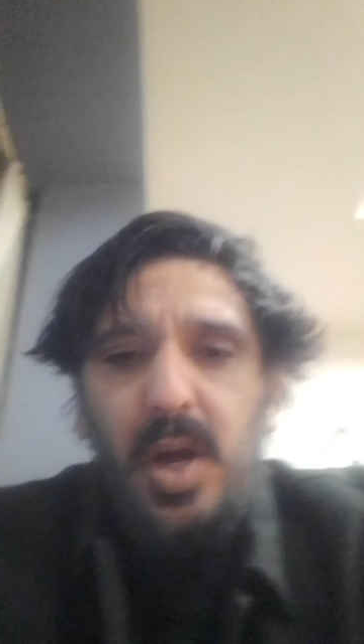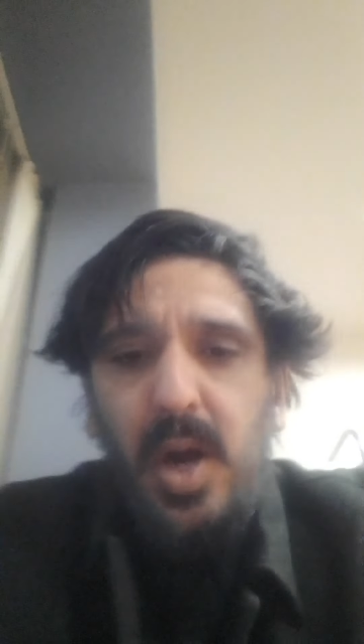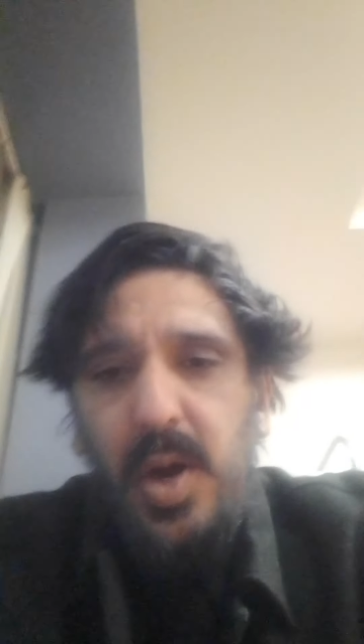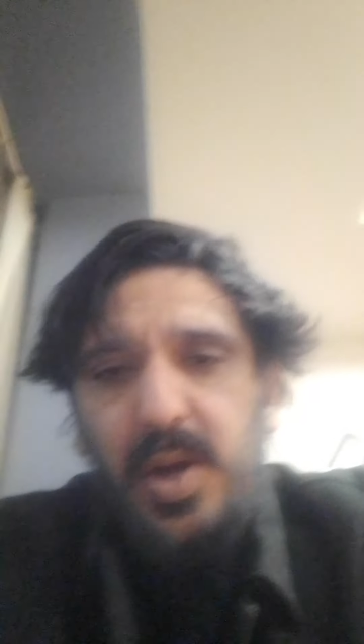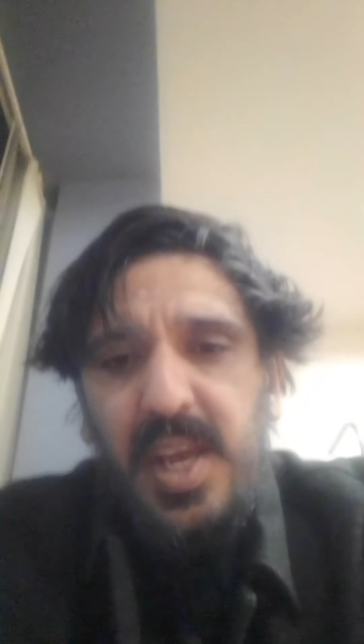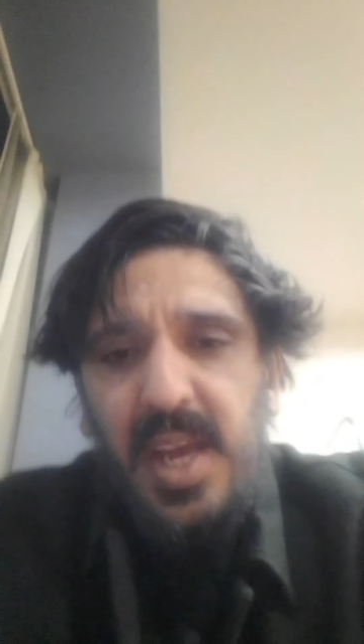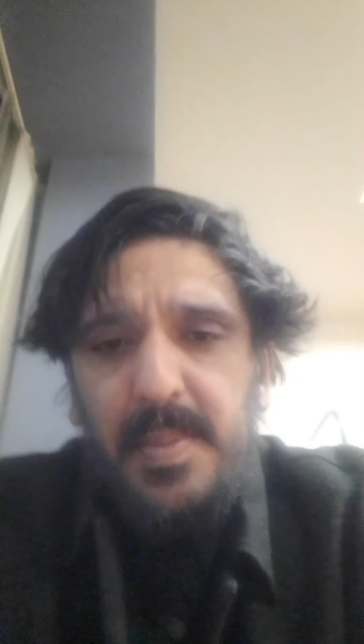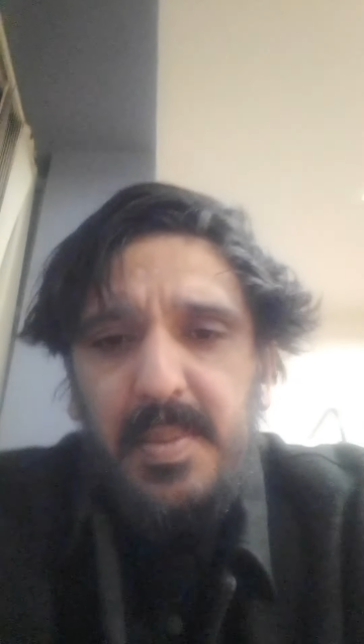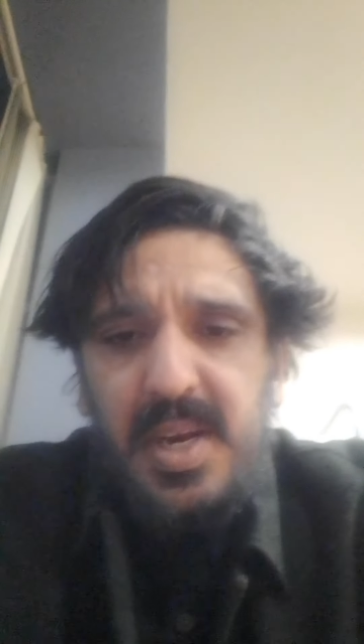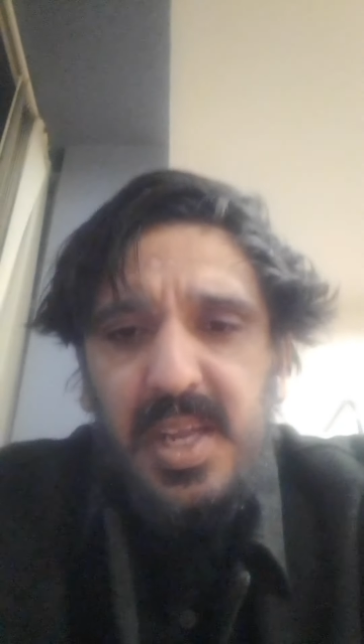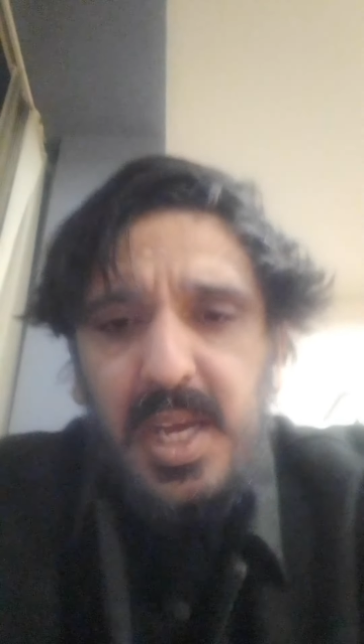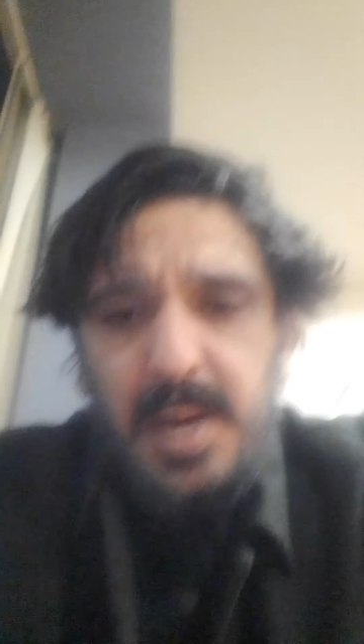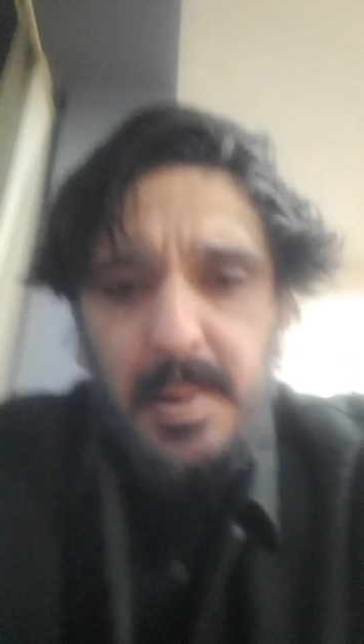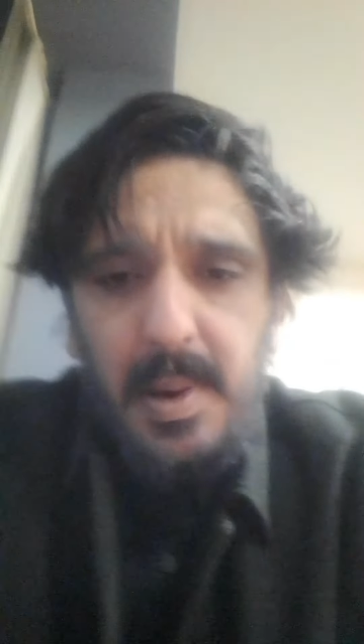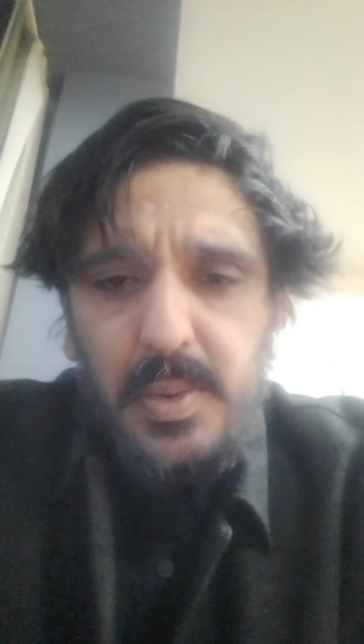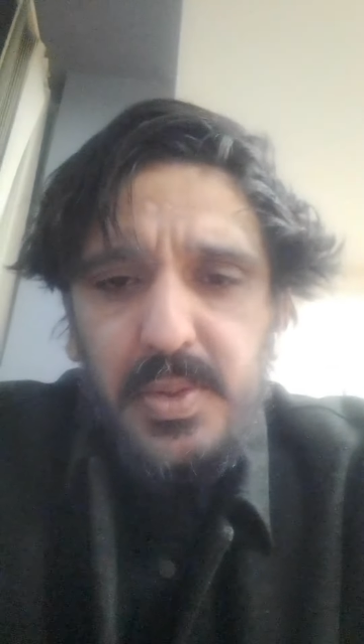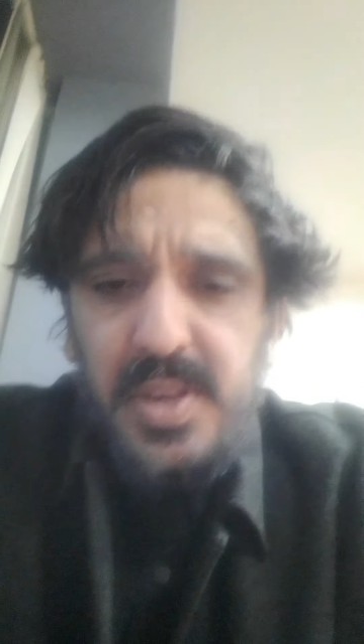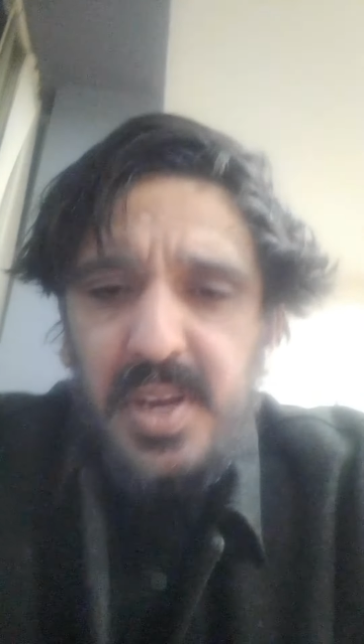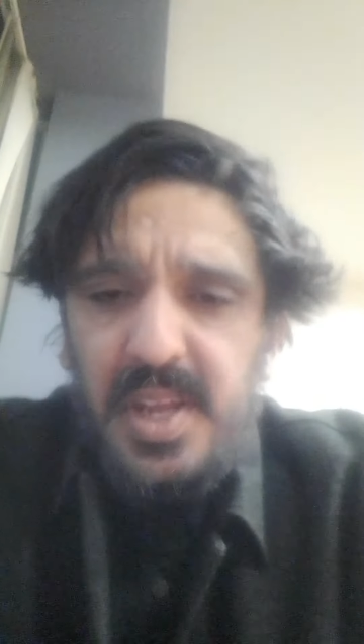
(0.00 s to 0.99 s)
Okay, I'm going to
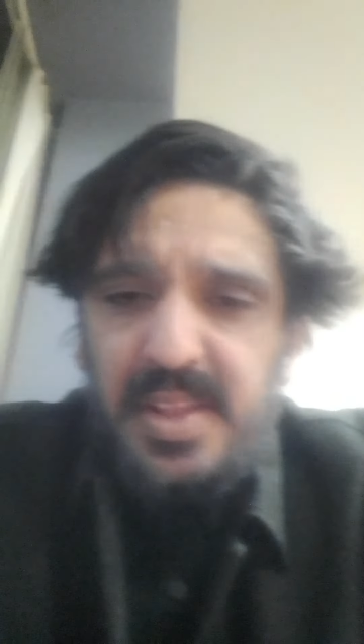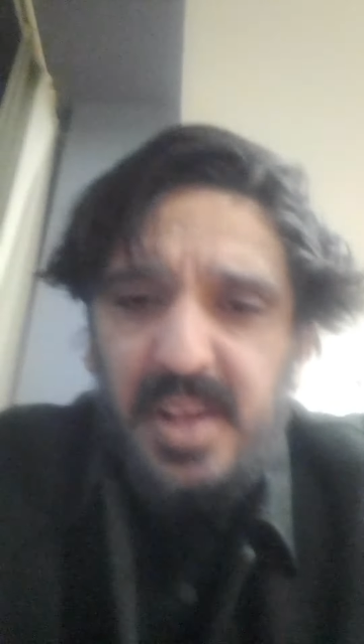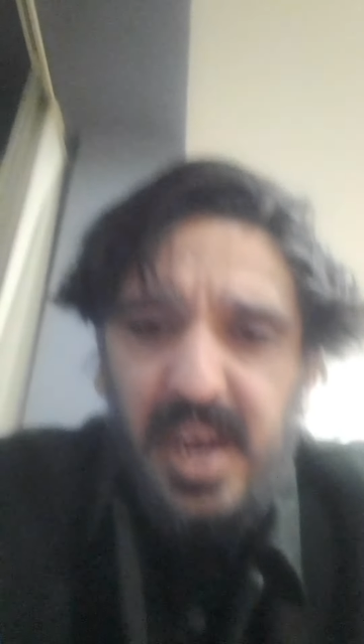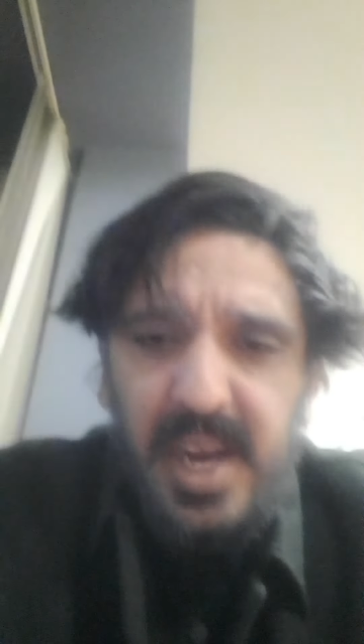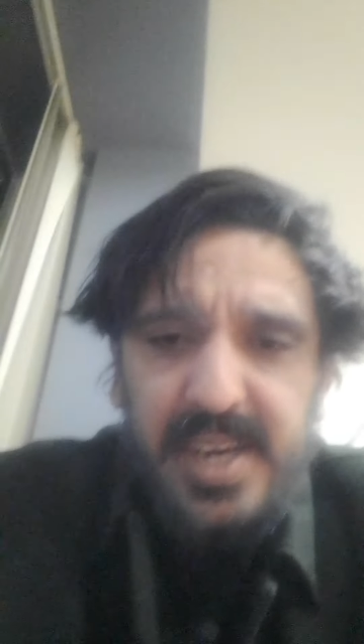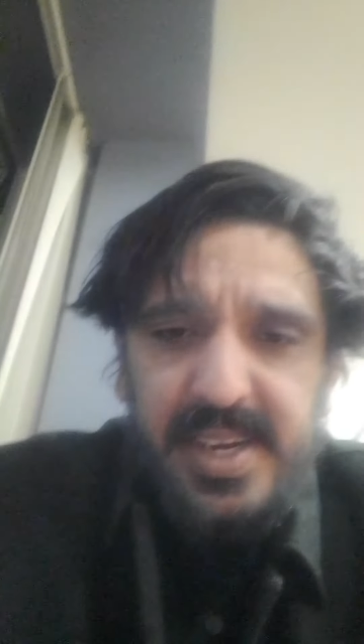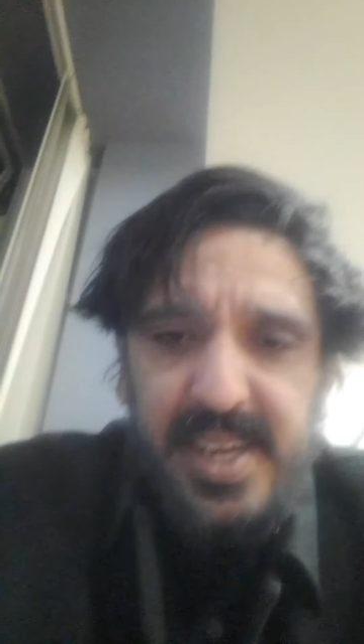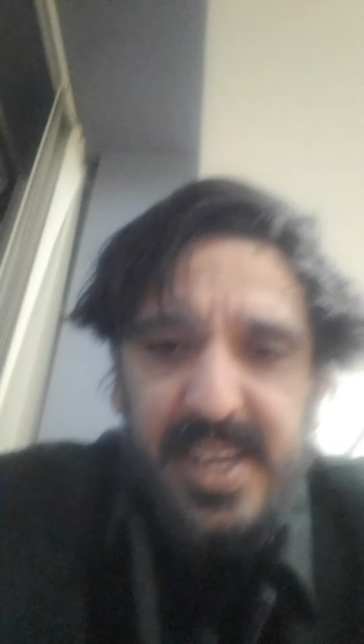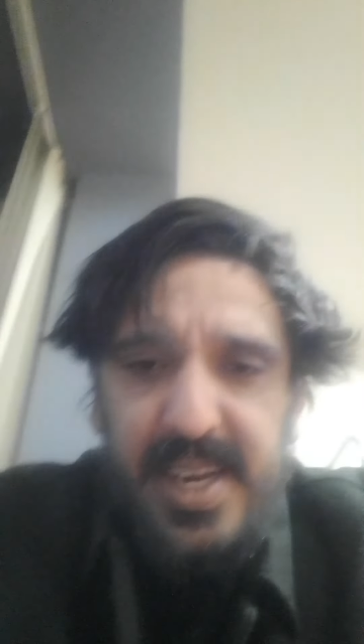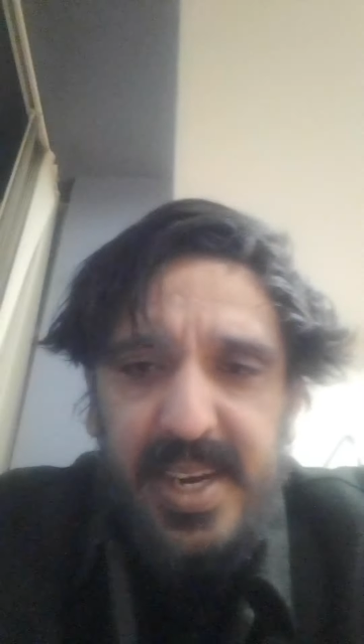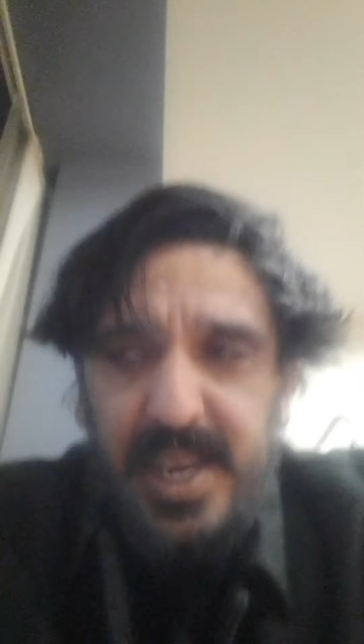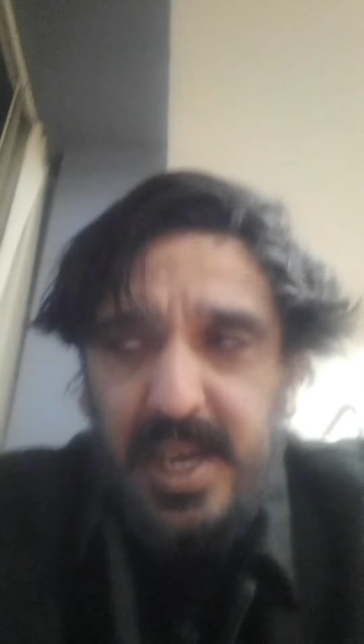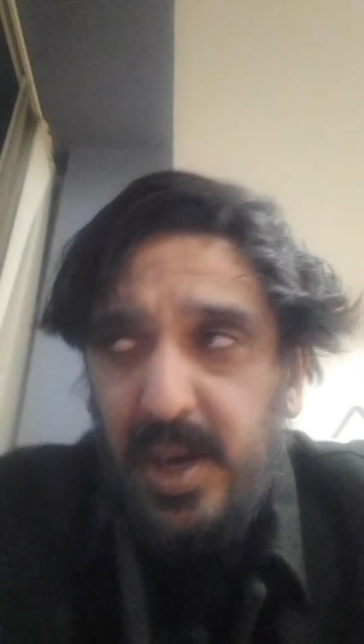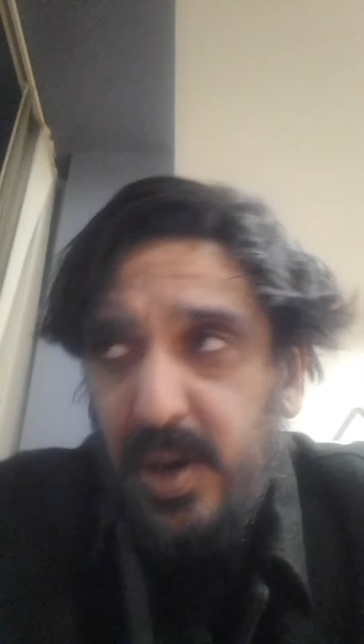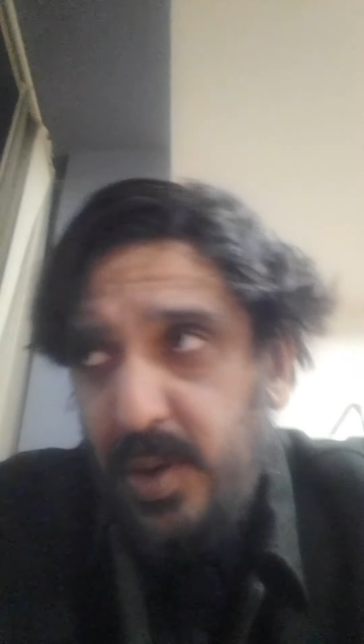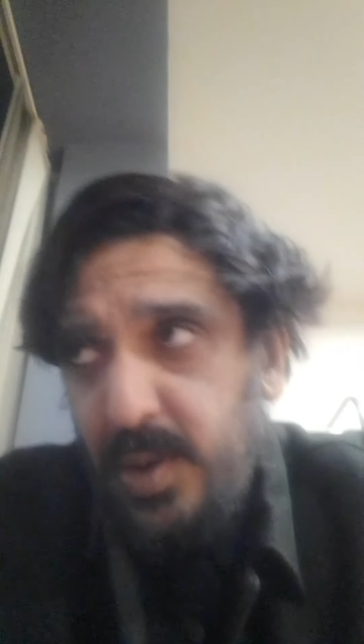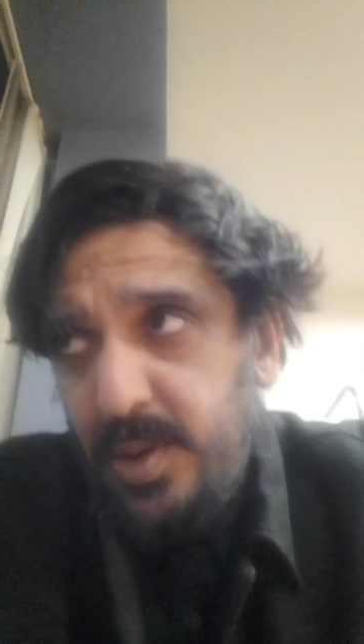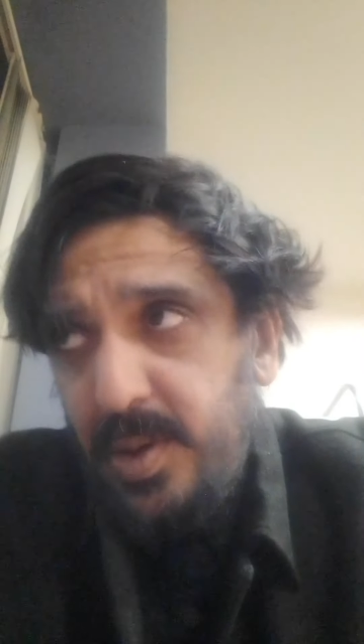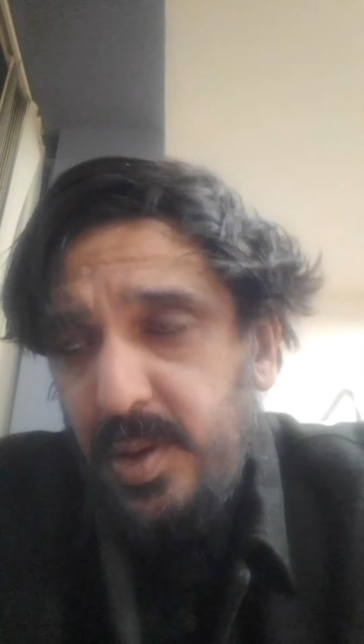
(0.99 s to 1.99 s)
come up with another idea
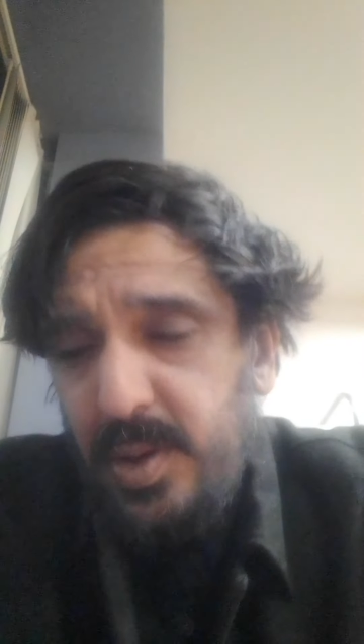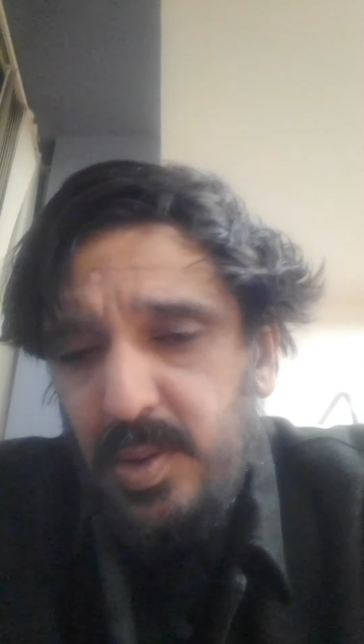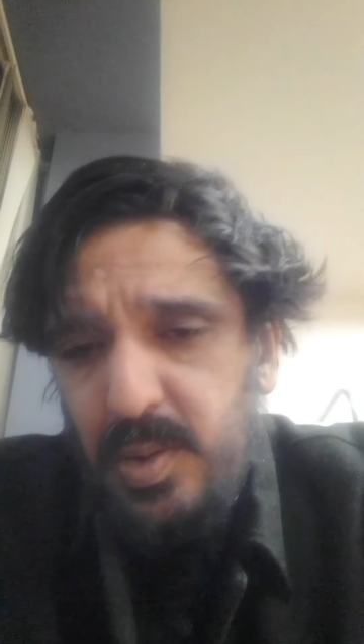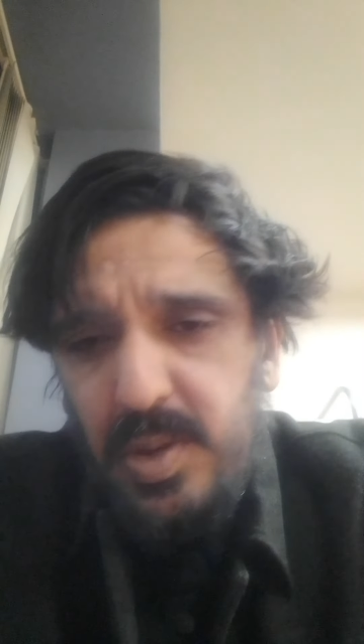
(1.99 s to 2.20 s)
now.